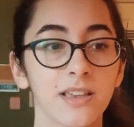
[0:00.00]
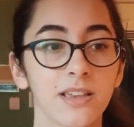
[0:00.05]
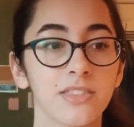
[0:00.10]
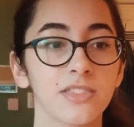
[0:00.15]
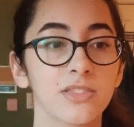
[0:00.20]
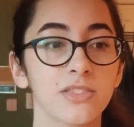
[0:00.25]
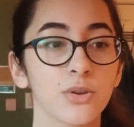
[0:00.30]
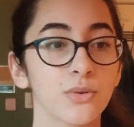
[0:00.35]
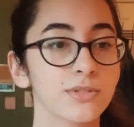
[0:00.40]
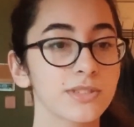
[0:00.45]

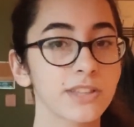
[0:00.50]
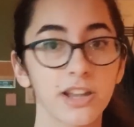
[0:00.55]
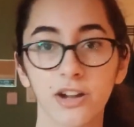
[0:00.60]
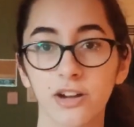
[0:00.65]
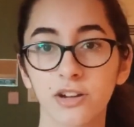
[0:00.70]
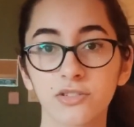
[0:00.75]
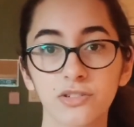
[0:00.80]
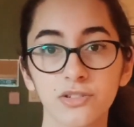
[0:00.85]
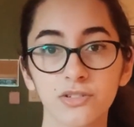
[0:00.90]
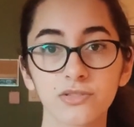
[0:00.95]
those
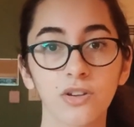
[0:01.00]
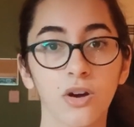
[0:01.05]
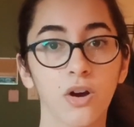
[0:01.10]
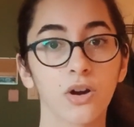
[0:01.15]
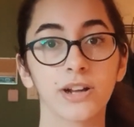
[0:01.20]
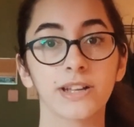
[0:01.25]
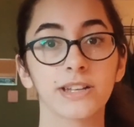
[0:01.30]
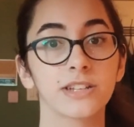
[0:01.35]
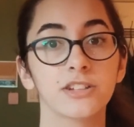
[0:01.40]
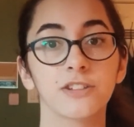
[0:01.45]
characters
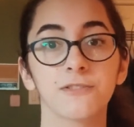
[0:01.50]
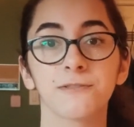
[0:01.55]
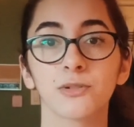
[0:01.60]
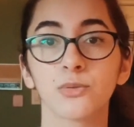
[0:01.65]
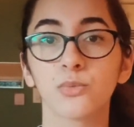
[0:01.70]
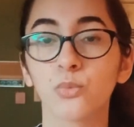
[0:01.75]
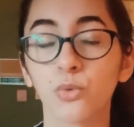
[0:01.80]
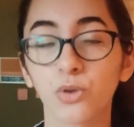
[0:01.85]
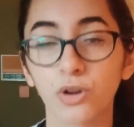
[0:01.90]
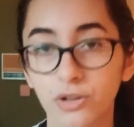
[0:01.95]
are in a
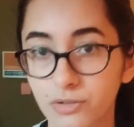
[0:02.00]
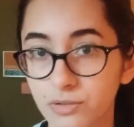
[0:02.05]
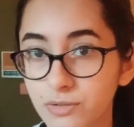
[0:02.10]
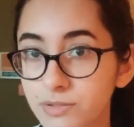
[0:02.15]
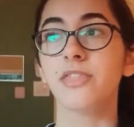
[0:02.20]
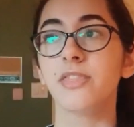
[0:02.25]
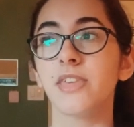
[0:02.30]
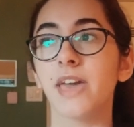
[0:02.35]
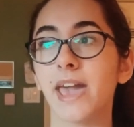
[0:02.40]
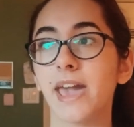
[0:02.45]
different
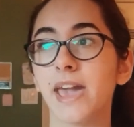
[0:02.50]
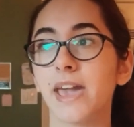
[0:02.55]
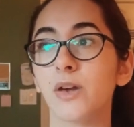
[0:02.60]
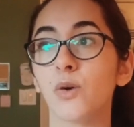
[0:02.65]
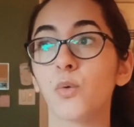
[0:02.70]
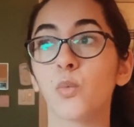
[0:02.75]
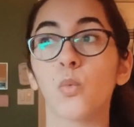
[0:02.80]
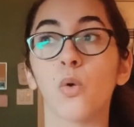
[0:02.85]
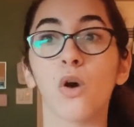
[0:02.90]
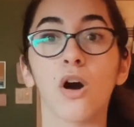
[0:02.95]
world. They
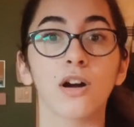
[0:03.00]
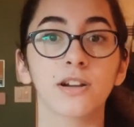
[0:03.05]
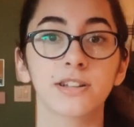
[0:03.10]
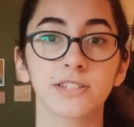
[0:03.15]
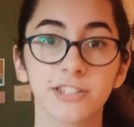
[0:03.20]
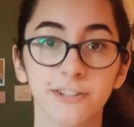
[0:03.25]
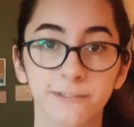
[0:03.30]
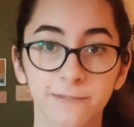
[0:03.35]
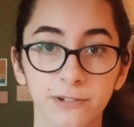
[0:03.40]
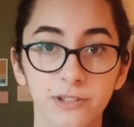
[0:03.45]
walk
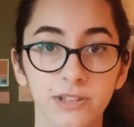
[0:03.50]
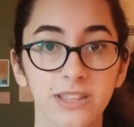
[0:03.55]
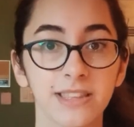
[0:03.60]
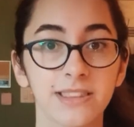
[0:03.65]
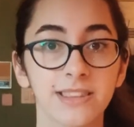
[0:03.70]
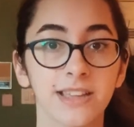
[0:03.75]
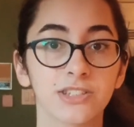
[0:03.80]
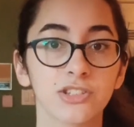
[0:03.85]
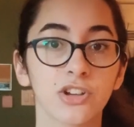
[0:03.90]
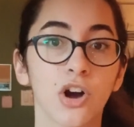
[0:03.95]
differently,
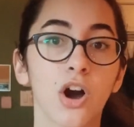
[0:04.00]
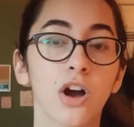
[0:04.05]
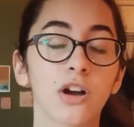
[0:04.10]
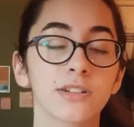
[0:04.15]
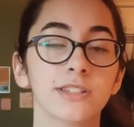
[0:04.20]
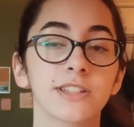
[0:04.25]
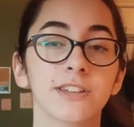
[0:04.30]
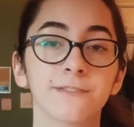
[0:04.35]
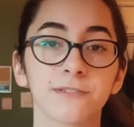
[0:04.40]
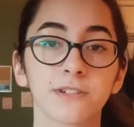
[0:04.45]
they
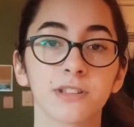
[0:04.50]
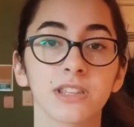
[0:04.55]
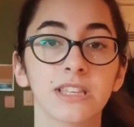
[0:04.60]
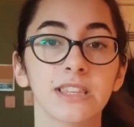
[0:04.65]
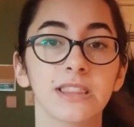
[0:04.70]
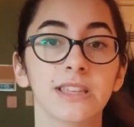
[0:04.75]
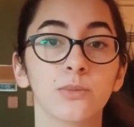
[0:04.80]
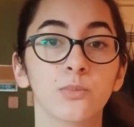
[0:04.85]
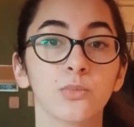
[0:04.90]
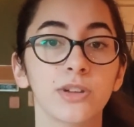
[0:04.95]
talk differently
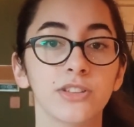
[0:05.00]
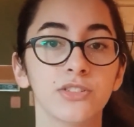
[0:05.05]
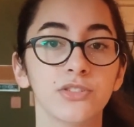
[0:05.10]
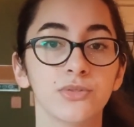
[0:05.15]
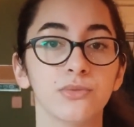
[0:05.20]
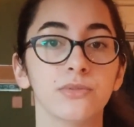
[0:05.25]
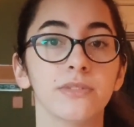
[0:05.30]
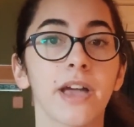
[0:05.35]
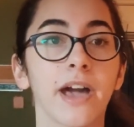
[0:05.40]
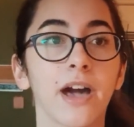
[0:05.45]
than we
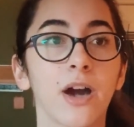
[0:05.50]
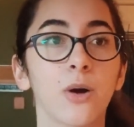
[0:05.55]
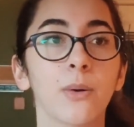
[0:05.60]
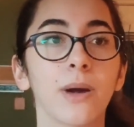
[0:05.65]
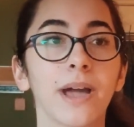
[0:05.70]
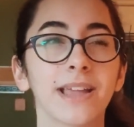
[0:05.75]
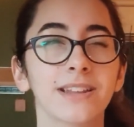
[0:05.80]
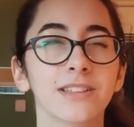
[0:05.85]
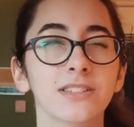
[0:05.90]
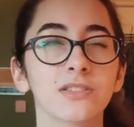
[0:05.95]
do now,
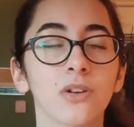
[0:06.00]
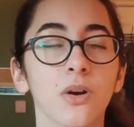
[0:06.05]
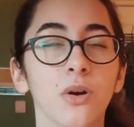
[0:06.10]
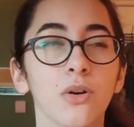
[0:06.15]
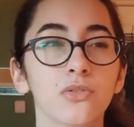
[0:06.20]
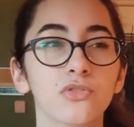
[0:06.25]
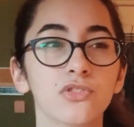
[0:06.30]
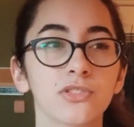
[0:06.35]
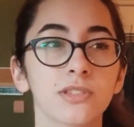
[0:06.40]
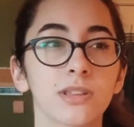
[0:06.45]
and it's
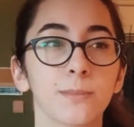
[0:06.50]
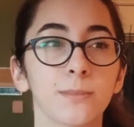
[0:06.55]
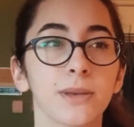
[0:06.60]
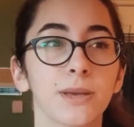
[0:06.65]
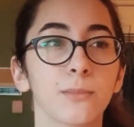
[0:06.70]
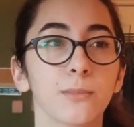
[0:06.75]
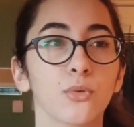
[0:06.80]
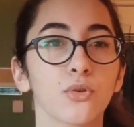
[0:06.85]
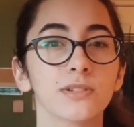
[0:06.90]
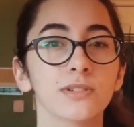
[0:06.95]
all just a
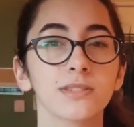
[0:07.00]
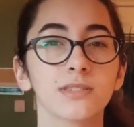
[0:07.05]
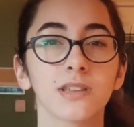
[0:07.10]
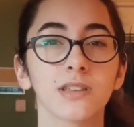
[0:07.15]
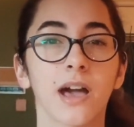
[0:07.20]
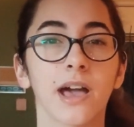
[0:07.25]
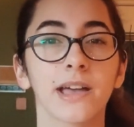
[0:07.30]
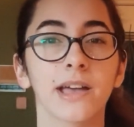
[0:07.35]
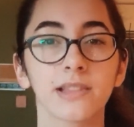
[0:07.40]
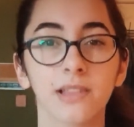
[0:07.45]
bit more
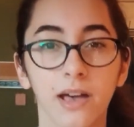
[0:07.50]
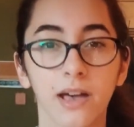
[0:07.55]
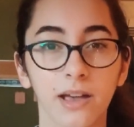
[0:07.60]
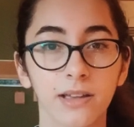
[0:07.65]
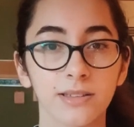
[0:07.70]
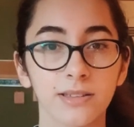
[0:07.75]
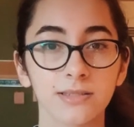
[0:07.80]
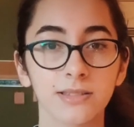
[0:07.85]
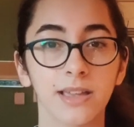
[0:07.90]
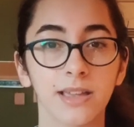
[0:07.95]

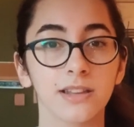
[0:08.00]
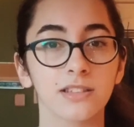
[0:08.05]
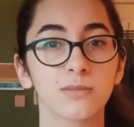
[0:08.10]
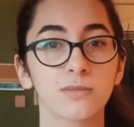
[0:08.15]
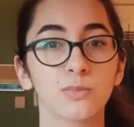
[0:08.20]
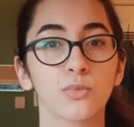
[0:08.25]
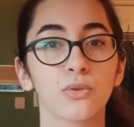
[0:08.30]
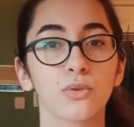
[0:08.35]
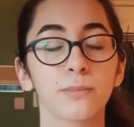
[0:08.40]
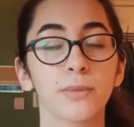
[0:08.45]
stylized, and
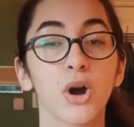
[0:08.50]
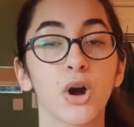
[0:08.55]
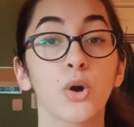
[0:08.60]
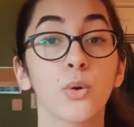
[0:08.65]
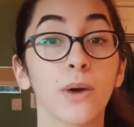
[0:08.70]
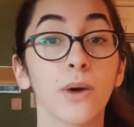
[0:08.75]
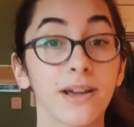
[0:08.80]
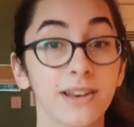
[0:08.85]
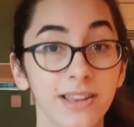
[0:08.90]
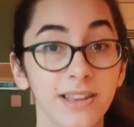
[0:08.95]
it's more
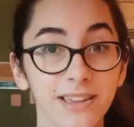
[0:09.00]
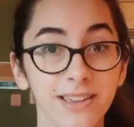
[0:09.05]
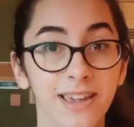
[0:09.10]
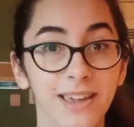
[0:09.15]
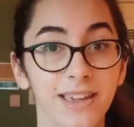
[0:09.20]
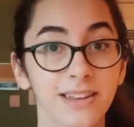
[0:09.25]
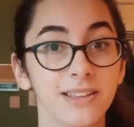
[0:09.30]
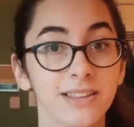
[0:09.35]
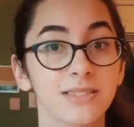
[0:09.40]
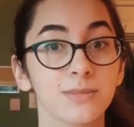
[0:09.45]
poetic,
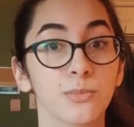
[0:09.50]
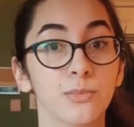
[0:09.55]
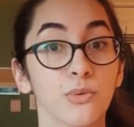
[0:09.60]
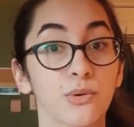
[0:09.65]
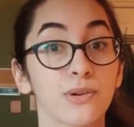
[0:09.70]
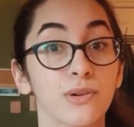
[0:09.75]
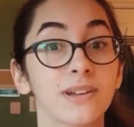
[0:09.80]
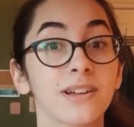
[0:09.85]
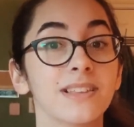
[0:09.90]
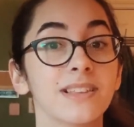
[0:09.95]
and it's
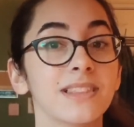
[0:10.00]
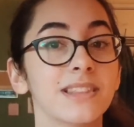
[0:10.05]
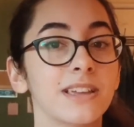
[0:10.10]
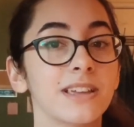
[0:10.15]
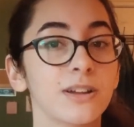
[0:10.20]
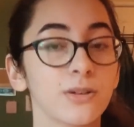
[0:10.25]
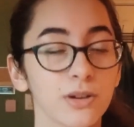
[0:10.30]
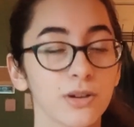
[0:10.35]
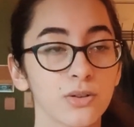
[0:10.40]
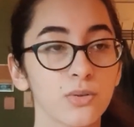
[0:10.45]
more
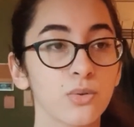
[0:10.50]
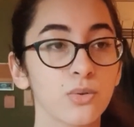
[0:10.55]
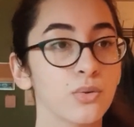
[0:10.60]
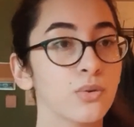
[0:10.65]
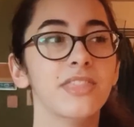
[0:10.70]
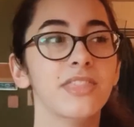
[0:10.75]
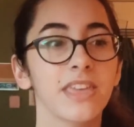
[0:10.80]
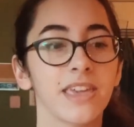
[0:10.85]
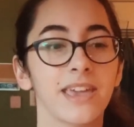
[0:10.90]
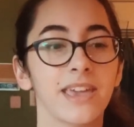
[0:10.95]

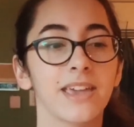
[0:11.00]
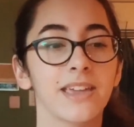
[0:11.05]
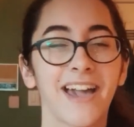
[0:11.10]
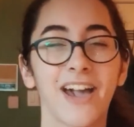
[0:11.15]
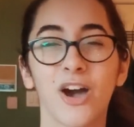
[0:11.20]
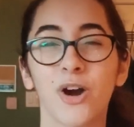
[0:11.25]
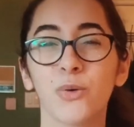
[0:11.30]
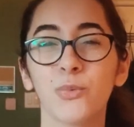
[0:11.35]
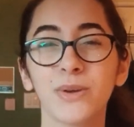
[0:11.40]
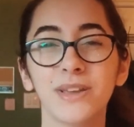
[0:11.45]
lyrical than
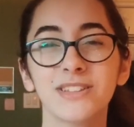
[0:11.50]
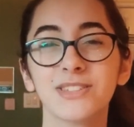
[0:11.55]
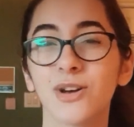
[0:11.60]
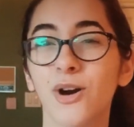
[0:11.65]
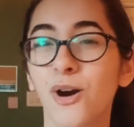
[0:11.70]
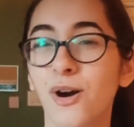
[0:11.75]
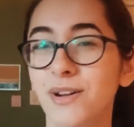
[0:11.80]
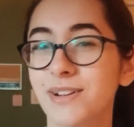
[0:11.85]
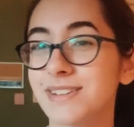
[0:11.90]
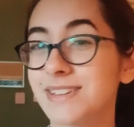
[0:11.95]
how we
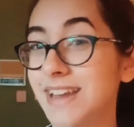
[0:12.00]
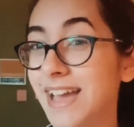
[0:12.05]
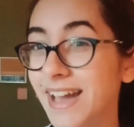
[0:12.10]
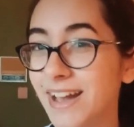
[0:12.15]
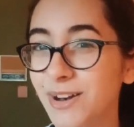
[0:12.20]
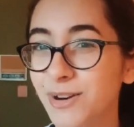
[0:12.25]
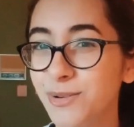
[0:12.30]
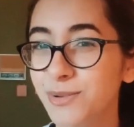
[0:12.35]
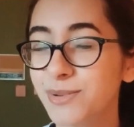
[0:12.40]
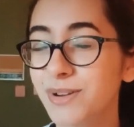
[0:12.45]
talk
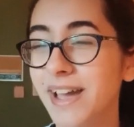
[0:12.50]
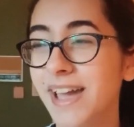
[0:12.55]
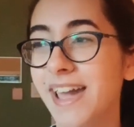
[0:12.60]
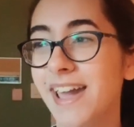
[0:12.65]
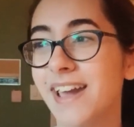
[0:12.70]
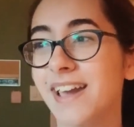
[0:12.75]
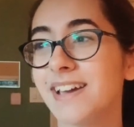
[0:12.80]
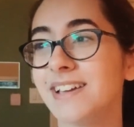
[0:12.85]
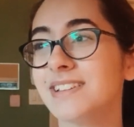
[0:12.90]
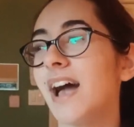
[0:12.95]
now.
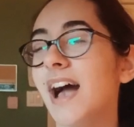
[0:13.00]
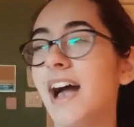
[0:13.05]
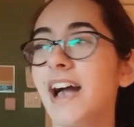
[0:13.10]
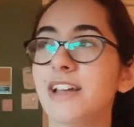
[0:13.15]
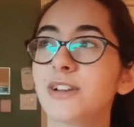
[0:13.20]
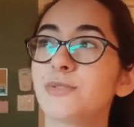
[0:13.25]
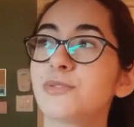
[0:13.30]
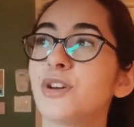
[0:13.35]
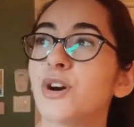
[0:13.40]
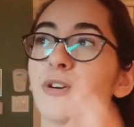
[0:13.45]
And I
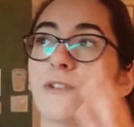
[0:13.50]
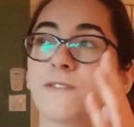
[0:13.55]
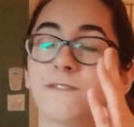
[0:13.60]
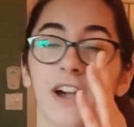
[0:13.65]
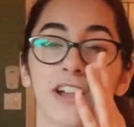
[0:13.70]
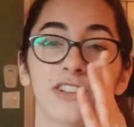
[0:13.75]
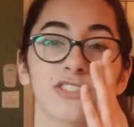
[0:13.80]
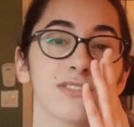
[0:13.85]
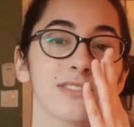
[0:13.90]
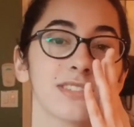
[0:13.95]
don't know if
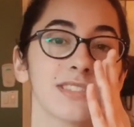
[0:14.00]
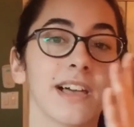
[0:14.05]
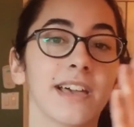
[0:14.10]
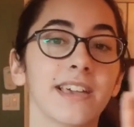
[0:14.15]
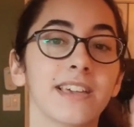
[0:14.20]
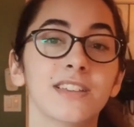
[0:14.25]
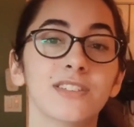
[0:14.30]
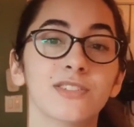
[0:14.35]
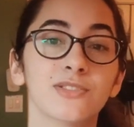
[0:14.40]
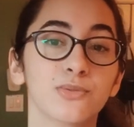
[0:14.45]
I just
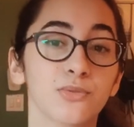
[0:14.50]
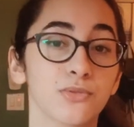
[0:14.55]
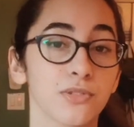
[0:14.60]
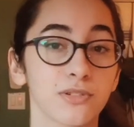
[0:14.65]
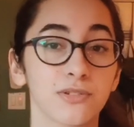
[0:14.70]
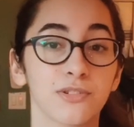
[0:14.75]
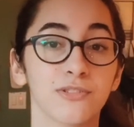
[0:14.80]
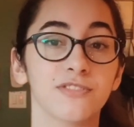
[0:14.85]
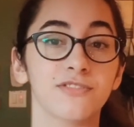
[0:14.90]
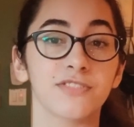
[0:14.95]
like
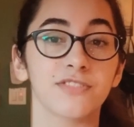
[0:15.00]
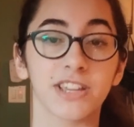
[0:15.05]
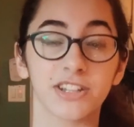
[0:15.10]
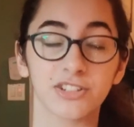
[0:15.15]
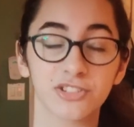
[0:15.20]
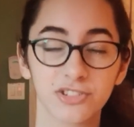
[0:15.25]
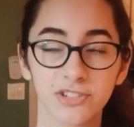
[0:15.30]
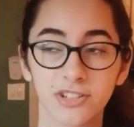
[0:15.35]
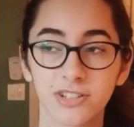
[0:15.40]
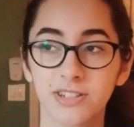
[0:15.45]
historical
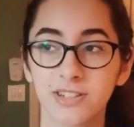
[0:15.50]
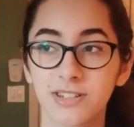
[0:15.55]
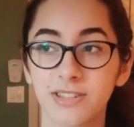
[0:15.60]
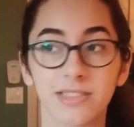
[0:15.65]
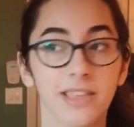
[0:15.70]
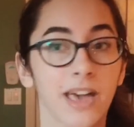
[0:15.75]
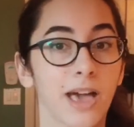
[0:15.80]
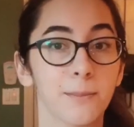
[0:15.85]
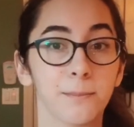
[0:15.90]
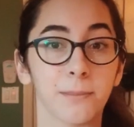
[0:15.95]
fiction,
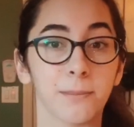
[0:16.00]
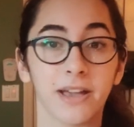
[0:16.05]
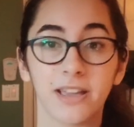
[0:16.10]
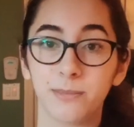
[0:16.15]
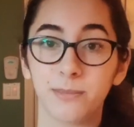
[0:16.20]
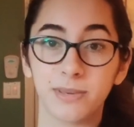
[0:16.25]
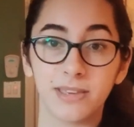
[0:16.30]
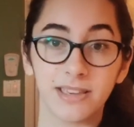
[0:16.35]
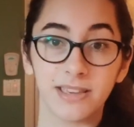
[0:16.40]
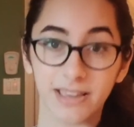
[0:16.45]
that
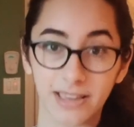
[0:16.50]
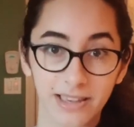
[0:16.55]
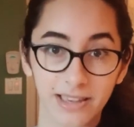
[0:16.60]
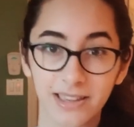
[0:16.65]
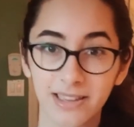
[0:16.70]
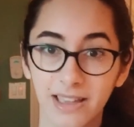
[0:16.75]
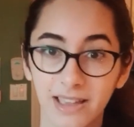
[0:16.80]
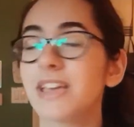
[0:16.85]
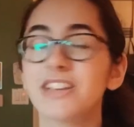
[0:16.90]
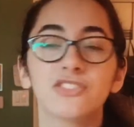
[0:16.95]
might be
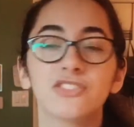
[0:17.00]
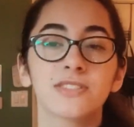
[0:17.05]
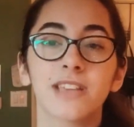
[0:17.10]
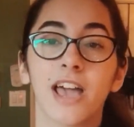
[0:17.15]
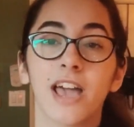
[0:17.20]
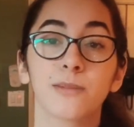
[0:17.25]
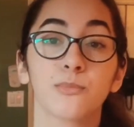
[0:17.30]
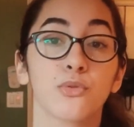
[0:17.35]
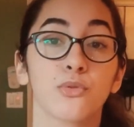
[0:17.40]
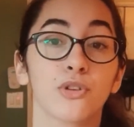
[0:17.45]
it. It just
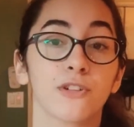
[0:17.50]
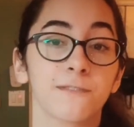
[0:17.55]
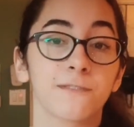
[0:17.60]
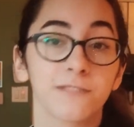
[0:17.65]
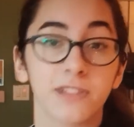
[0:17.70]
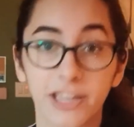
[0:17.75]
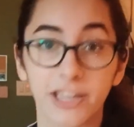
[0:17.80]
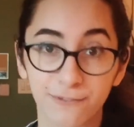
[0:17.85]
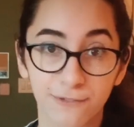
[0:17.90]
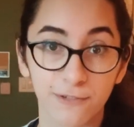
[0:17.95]
had more
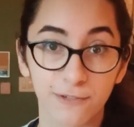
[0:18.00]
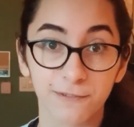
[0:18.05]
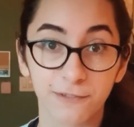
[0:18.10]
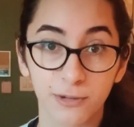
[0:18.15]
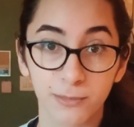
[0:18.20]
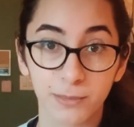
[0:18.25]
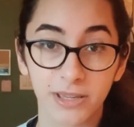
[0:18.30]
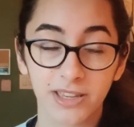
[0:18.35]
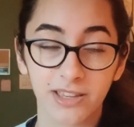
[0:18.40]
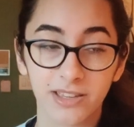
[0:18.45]
flavor
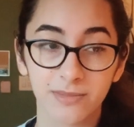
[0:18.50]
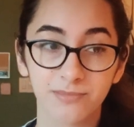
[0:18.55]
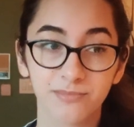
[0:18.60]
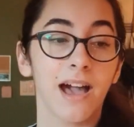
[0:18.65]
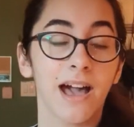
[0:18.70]
for me.